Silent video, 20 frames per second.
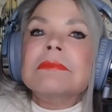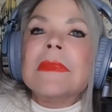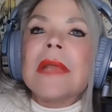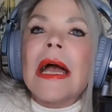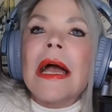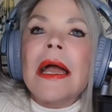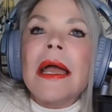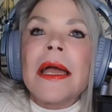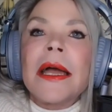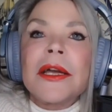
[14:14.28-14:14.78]

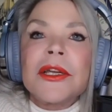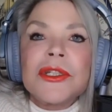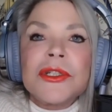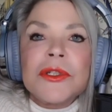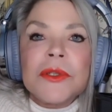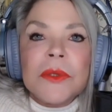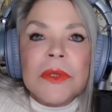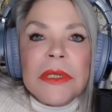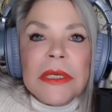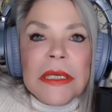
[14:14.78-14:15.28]

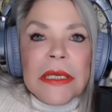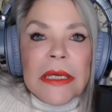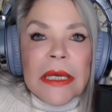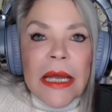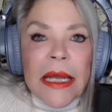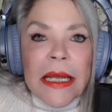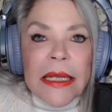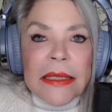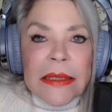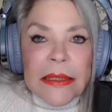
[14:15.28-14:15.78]
Actually,
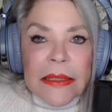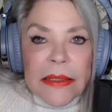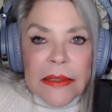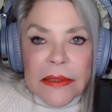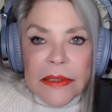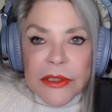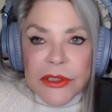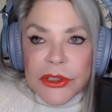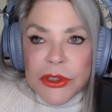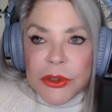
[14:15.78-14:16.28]
I think
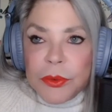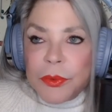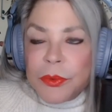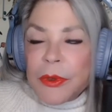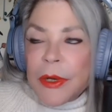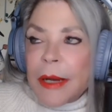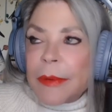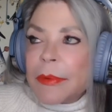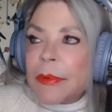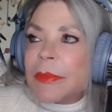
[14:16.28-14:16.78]
that you
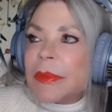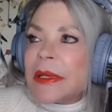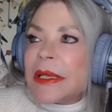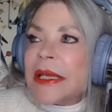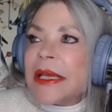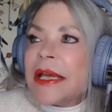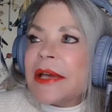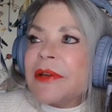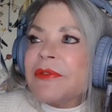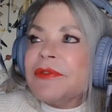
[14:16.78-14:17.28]

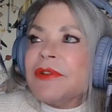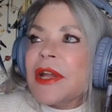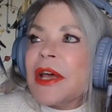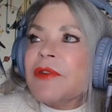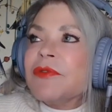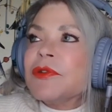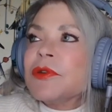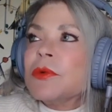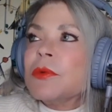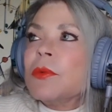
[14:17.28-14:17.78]
probably have
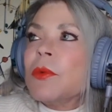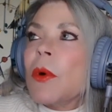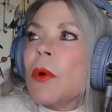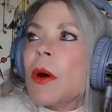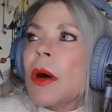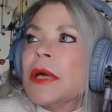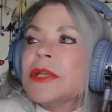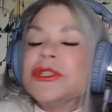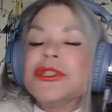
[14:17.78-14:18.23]
never watched